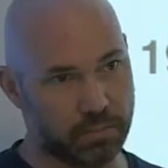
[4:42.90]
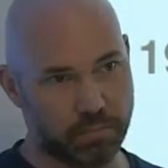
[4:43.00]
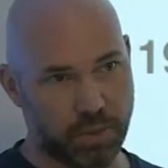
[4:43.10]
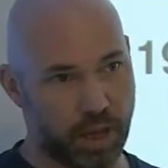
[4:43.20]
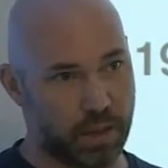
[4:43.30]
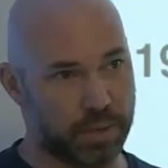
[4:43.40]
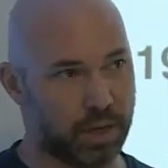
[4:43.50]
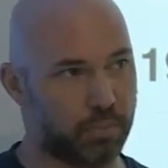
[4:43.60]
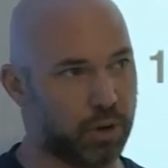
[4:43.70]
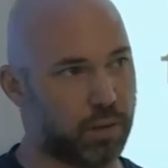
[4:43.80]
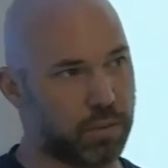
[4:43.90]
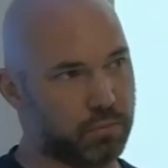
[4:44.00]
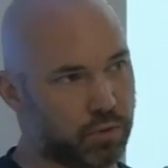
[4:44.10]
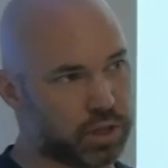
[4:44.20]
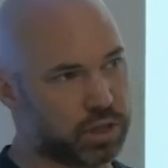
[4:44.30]
a bigger problem,
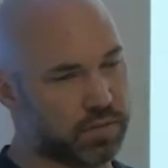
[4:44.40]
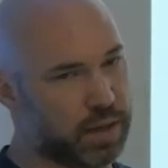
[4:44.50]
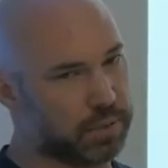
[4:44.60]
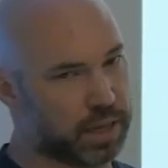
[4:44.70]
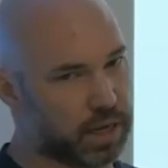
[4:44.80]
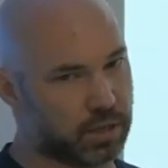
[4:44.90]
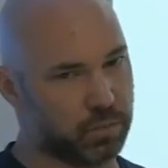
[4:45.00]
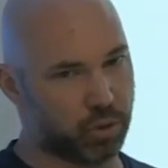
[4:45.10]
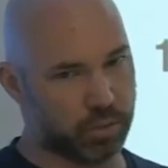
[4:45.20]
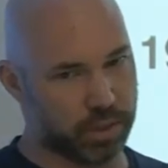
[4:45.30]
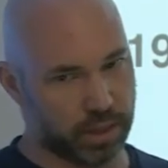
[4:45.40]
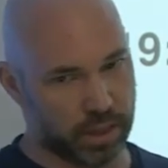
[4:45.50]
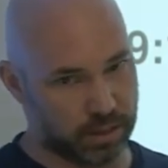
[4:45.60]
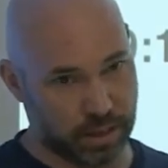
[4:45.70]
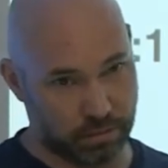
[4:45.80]
risk of application portability, et
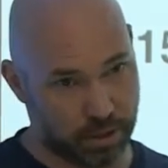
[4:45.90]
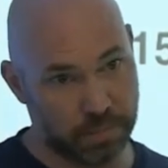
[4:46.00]
cetera.